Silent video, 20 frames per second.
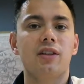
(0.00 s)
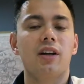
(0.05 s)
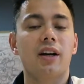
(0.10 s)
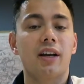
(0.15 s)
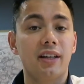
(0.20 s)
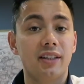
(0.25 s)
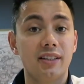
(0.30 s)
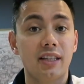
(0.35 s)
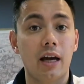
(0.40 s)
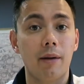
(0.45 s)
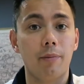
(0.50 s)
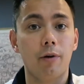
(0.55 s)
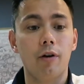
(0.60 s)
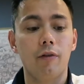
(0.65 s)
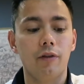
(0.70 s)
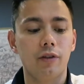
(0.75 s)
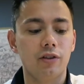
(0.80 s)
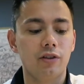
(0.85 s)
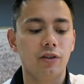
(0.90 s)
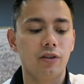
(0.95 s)
then I can tab
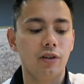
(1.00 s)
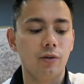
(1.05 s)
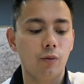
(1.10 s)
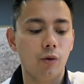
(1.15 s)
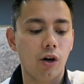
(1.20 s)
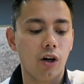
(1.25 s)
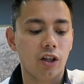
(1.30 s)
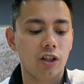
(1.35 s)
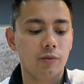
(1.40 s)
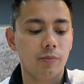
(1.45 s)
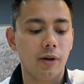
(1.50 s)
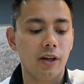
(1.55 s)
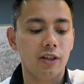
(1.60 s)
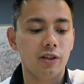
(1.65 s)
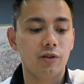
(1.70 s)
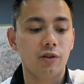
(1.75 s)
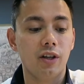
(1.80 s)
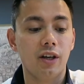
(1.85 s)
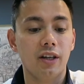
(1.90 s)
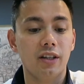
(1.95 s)
over to the
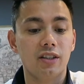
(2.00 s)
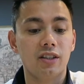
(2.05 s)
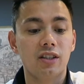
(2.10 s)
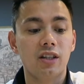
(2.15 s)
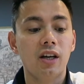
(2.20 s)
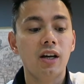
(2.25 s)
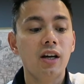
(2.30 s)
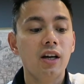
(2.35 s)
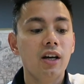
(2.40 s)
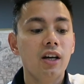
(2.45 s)
workspace that's